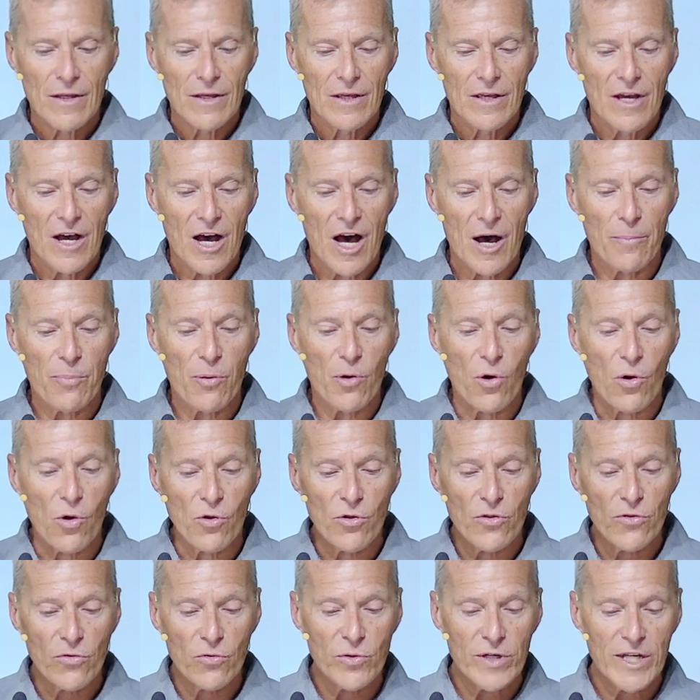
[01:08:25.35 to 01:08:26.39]

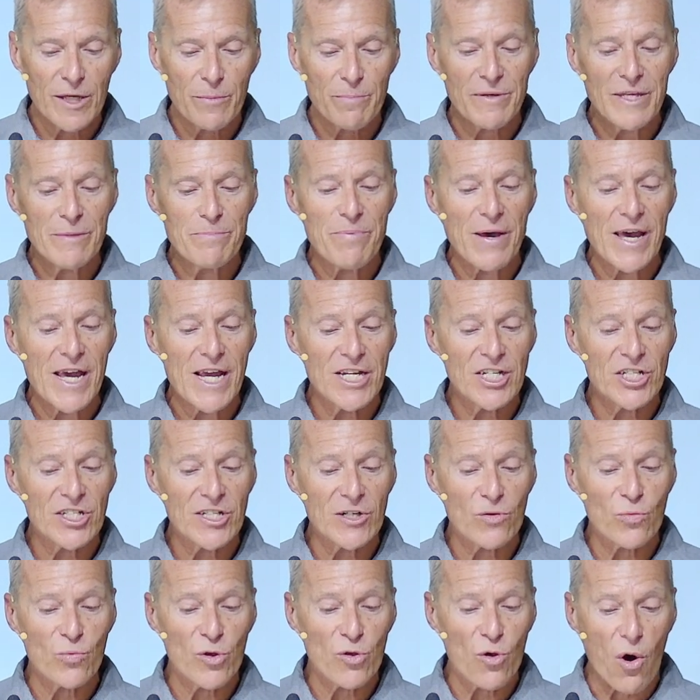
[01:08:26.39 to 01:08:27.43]
Uphold the weak, be
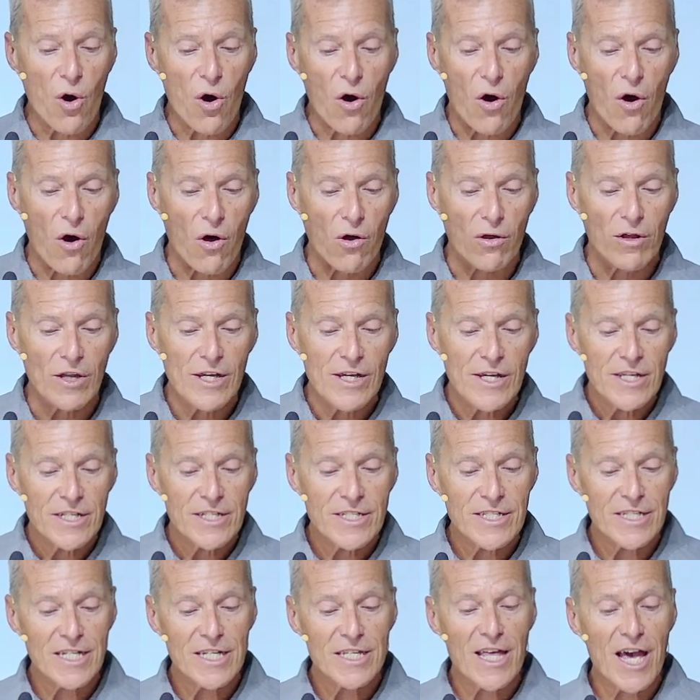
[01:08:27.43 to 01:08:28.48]
patient with all.
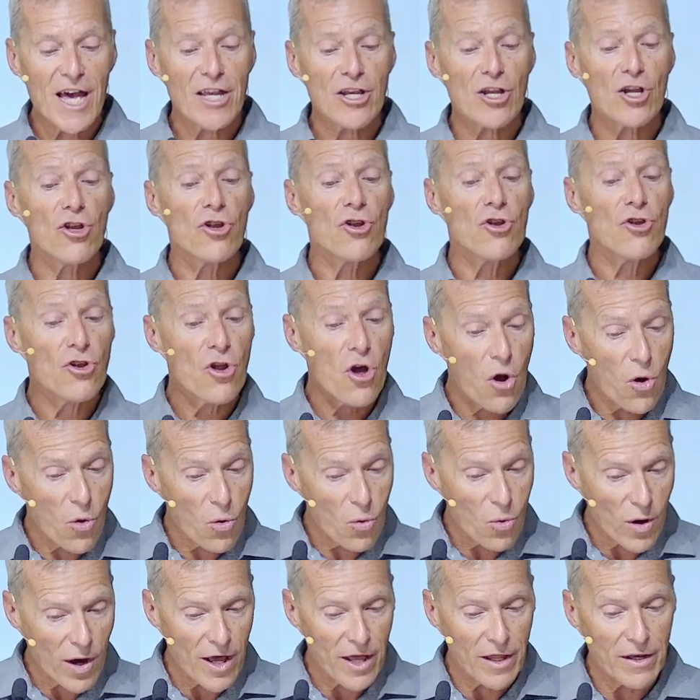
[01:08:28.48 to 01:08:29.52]
See that no
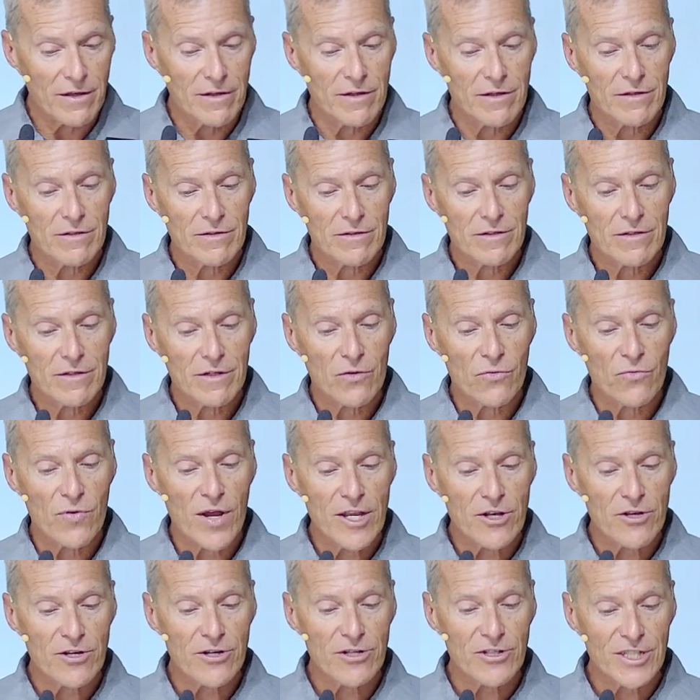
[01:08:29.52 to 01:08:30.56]
one
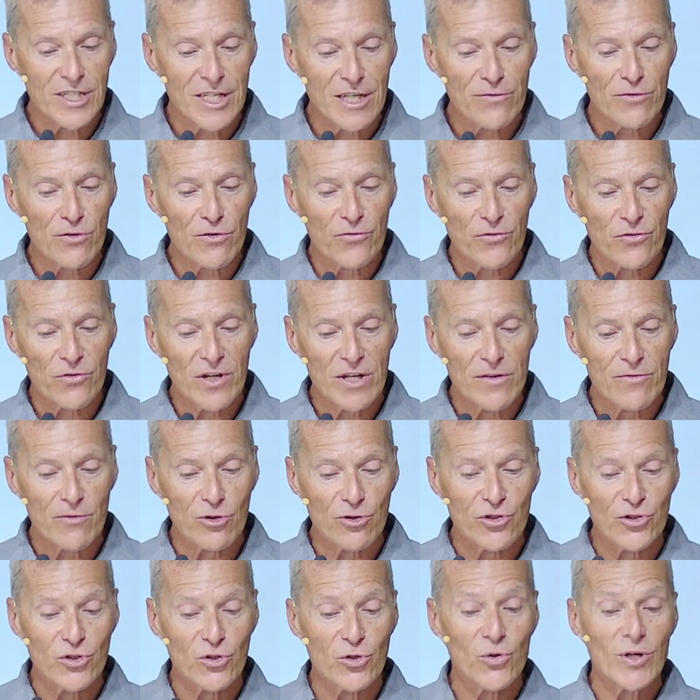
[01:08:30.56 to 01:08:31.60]
renders evil for
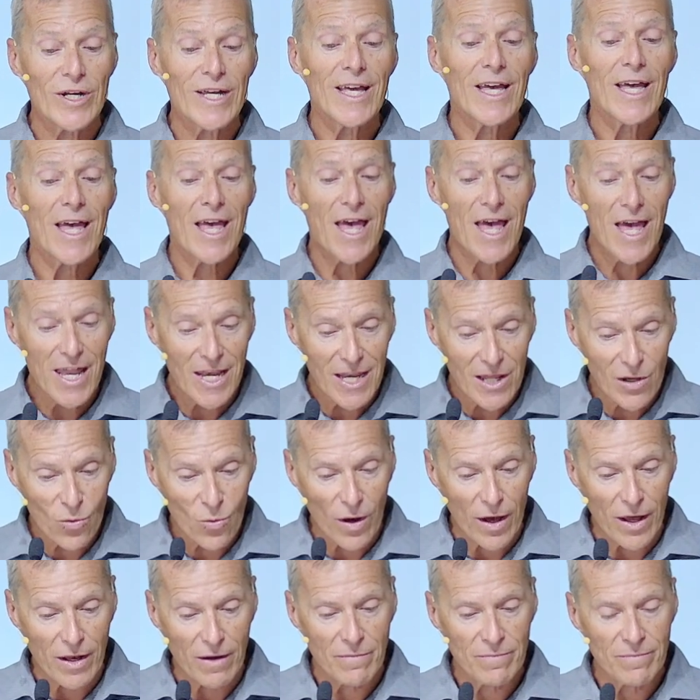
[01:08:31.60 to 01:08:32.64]
evil to
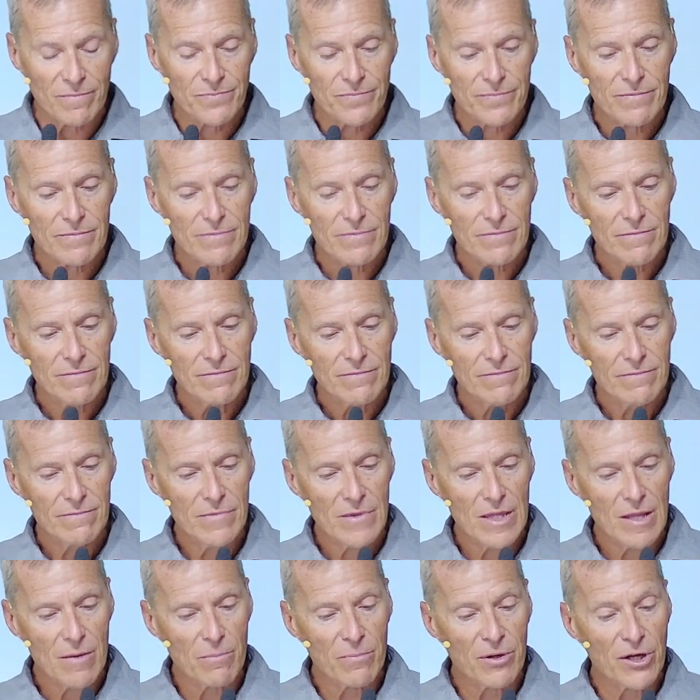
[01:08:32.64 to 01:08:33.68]
anyone,
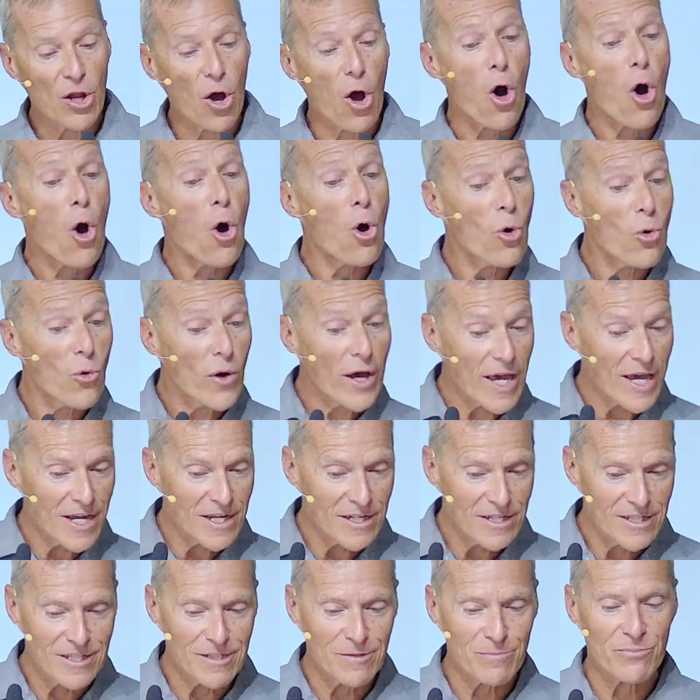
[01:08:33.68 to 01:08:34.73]
but
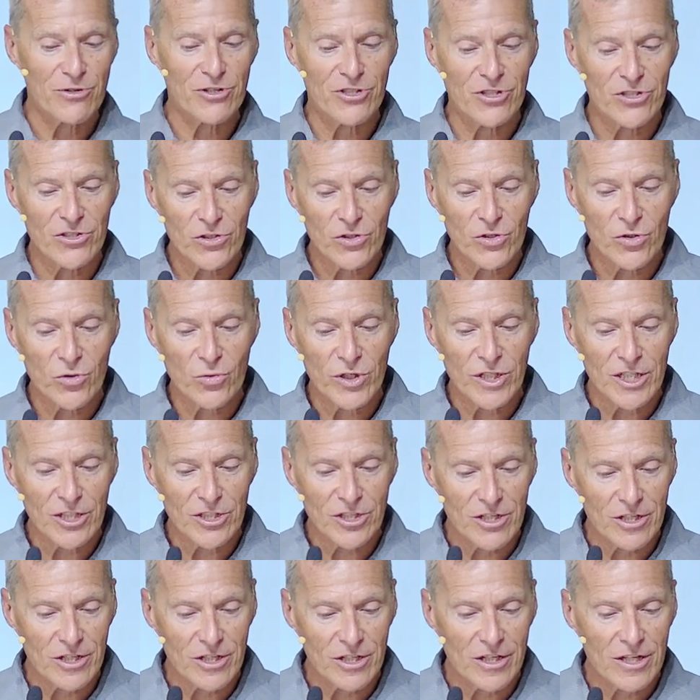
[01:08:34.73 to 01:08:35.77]
always pursue what
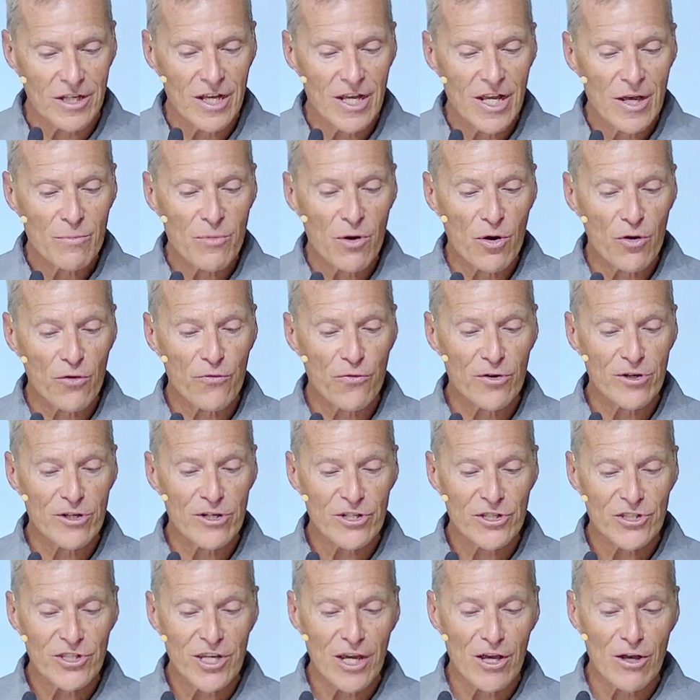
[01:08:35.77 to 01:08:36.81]
is good, both for
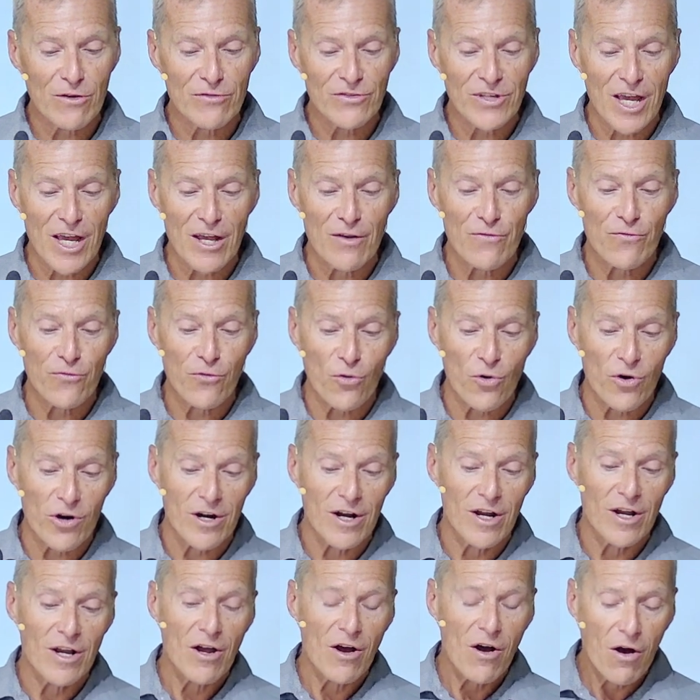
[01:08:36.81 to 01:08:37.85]
yourselves and
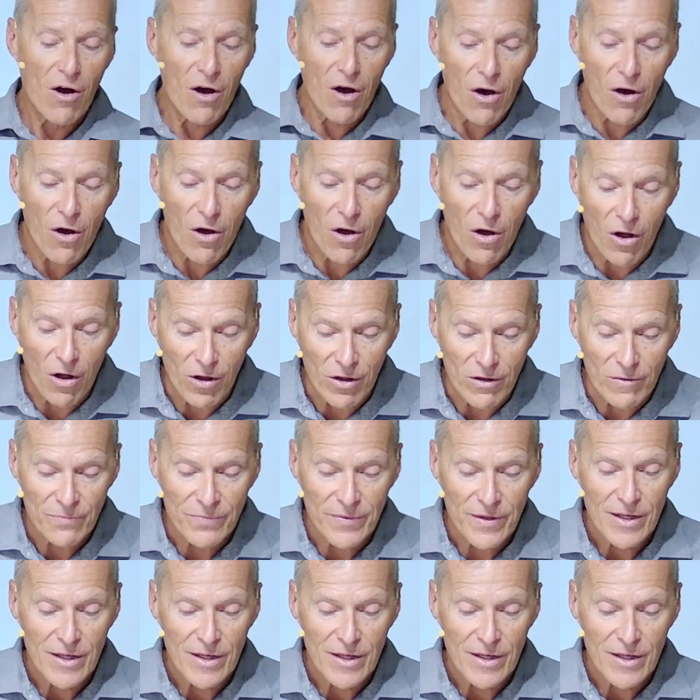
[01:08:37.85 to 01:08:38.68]
for all.